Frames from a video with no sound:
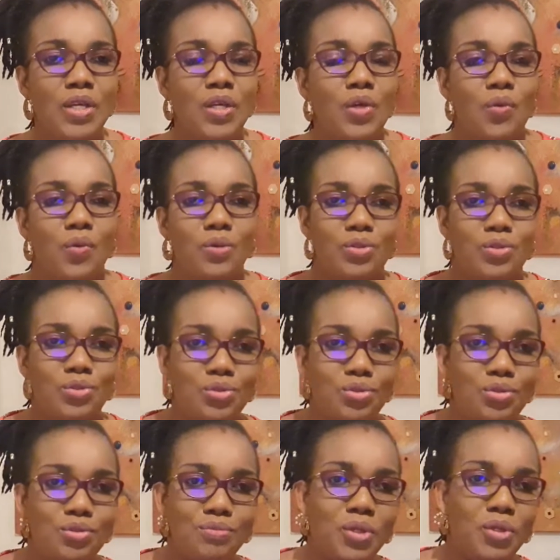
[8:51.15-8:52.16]
You want
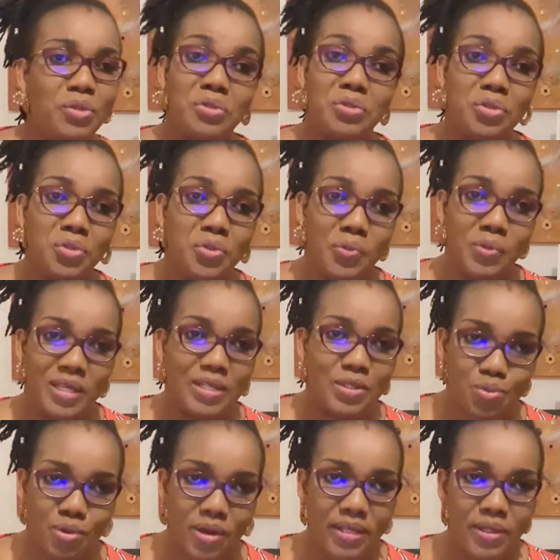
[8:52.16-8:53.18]
to, because you don't know whether
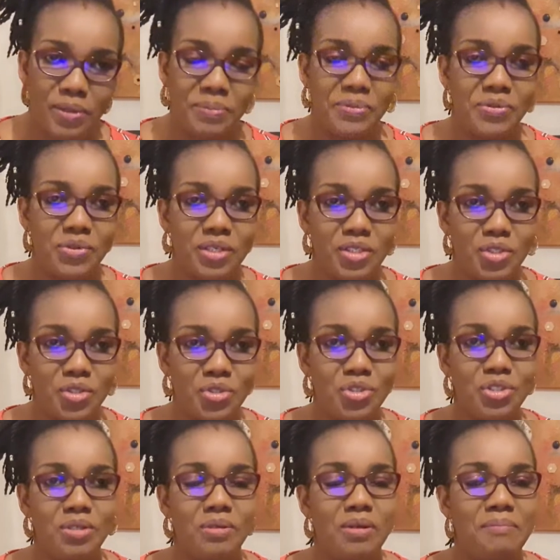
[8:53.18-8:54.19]
it will end up in
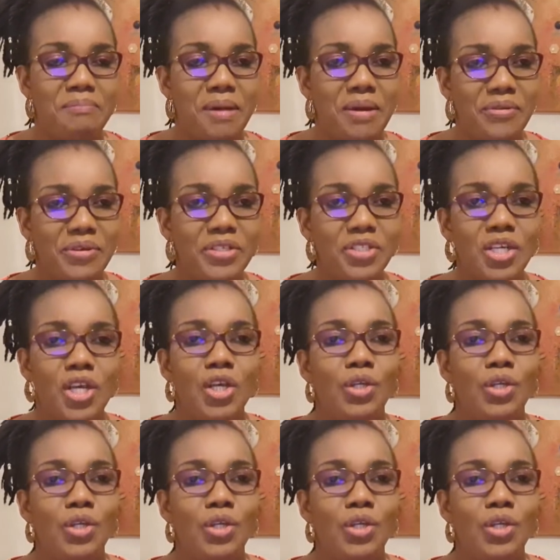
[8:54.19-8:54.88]
relationship, in marriage.